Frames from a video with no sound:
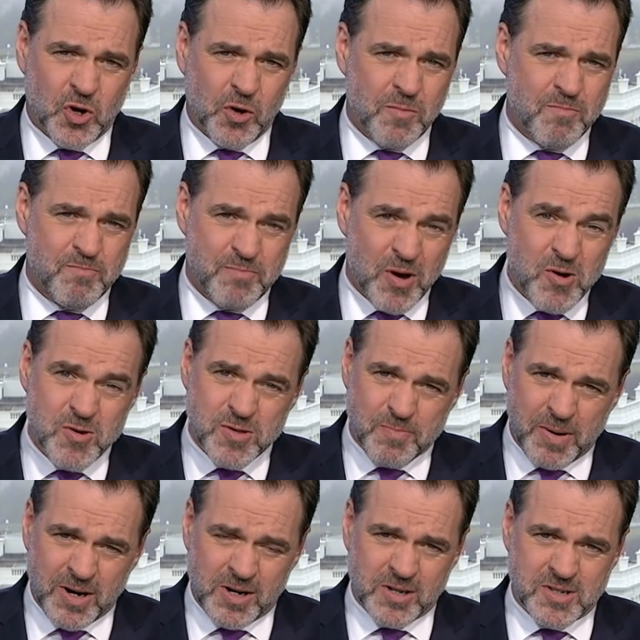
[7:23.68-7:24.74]
on both
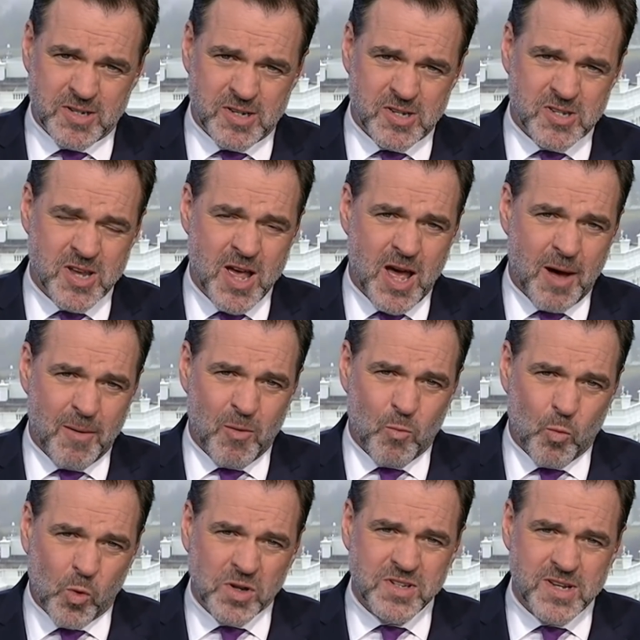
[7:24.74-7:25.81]
parties about
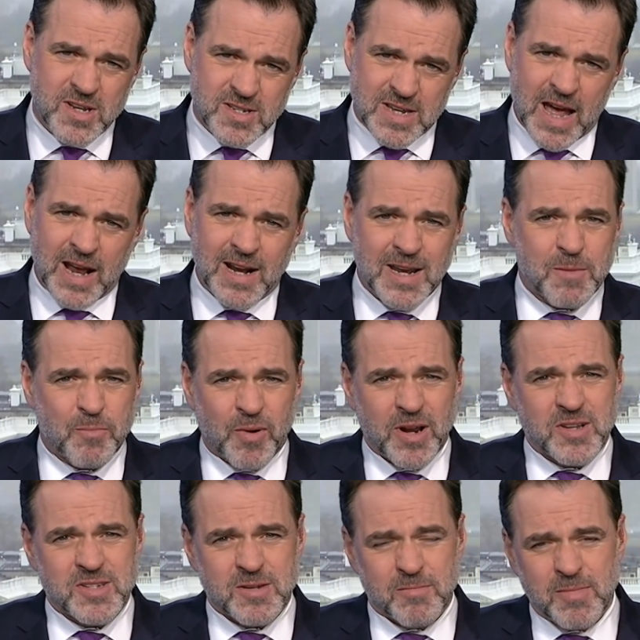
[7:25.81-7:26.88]
what exactly
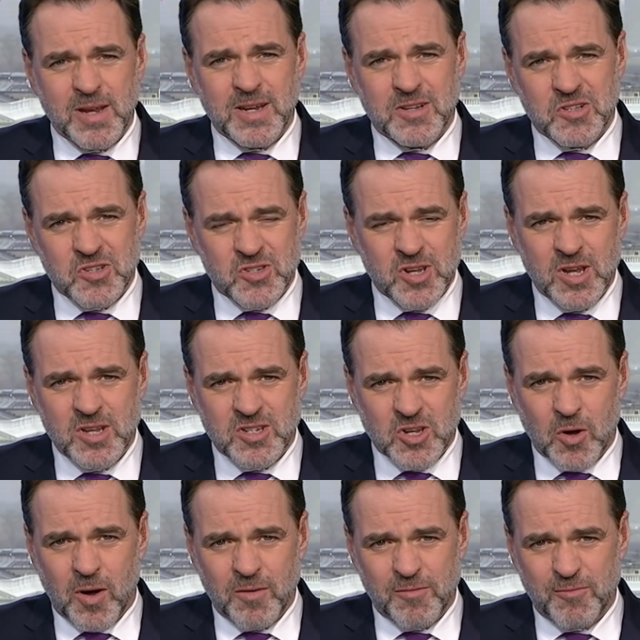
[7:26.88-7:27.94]
Brexit means.
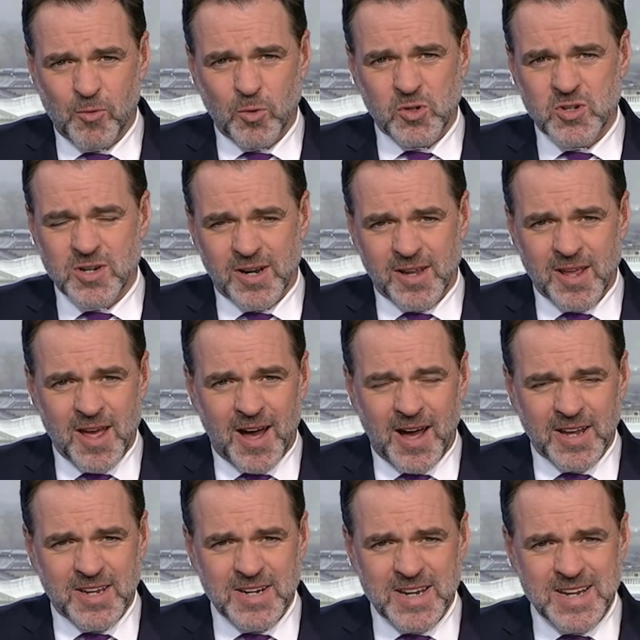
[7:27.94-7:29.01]
So unfortunately,
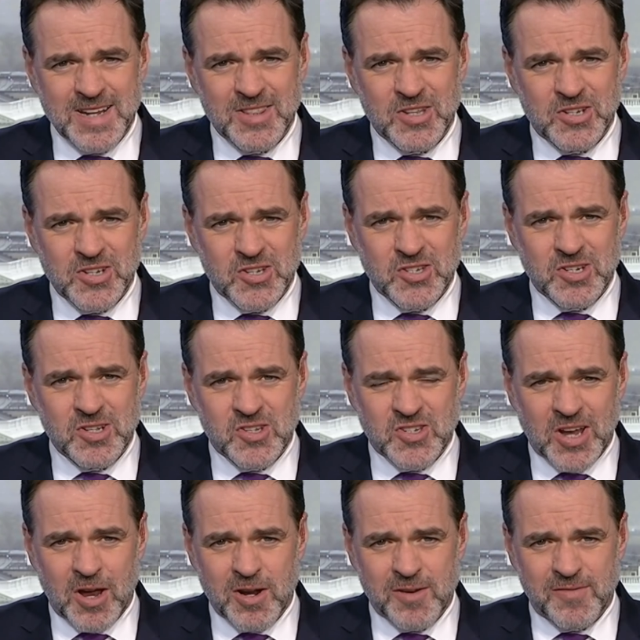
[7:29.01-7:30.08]
I can hear the distant
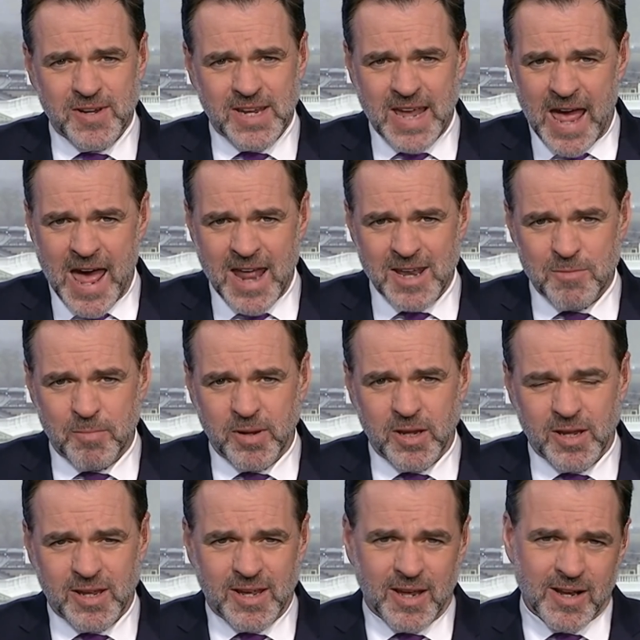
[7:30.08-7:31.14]
sound of a can
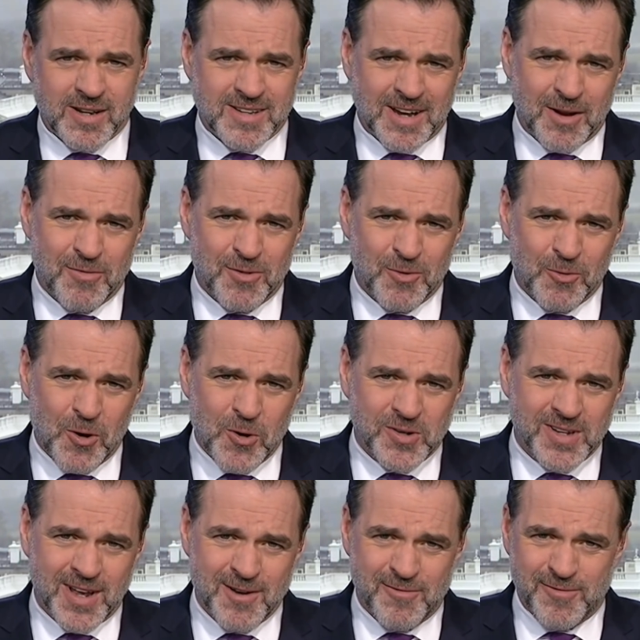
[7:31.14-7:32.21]
being kicked down the road.
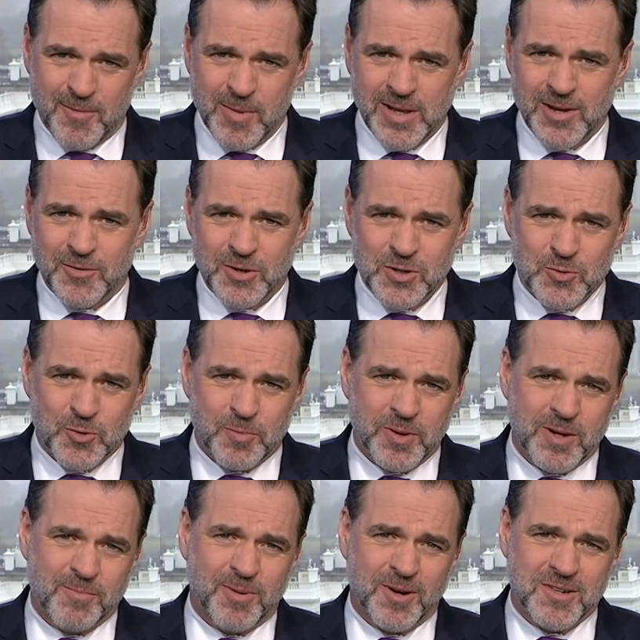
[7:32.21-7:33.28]
Kind of familiar in
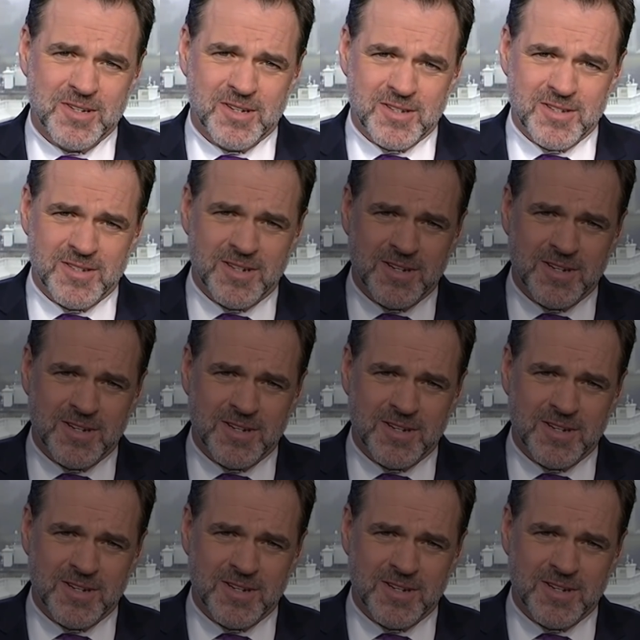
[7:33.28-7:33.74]
European politics, isn't